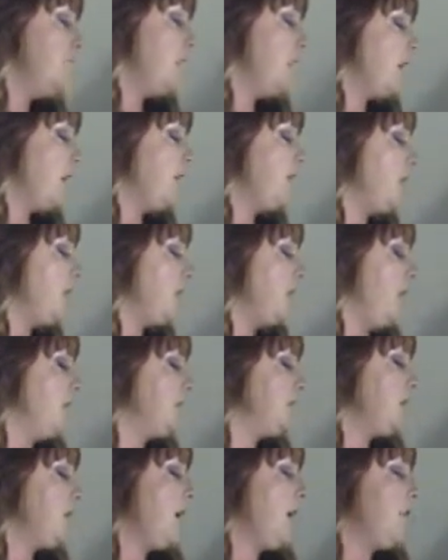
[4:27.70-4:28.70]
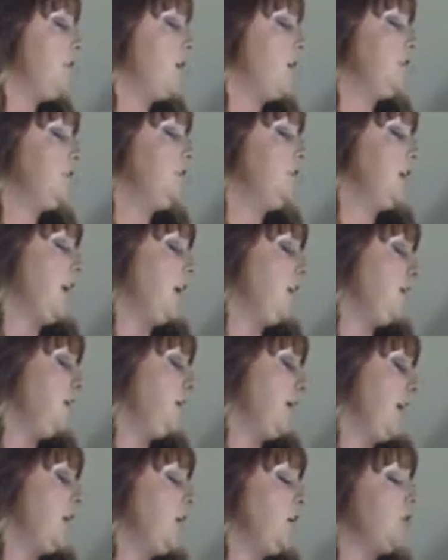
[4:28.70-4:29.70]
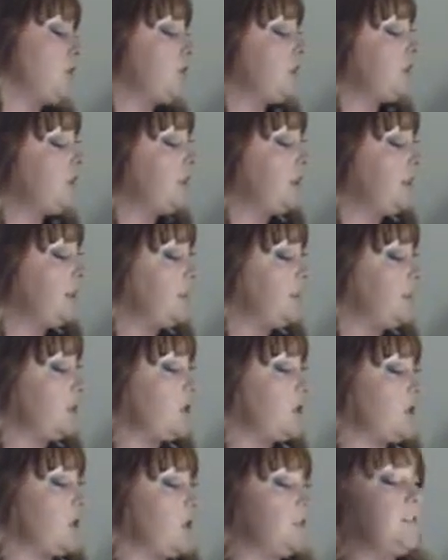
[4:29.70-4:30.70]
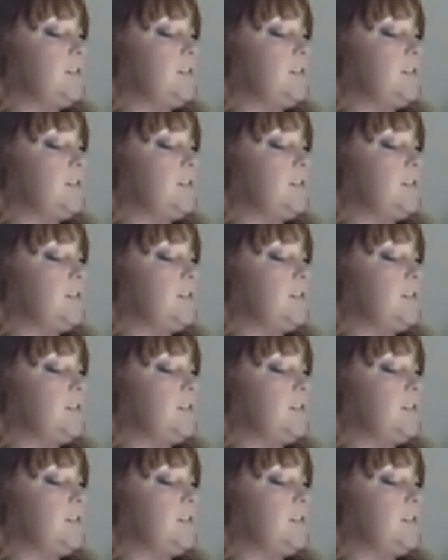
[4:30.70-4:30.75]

And then we also have our 900 series, which is our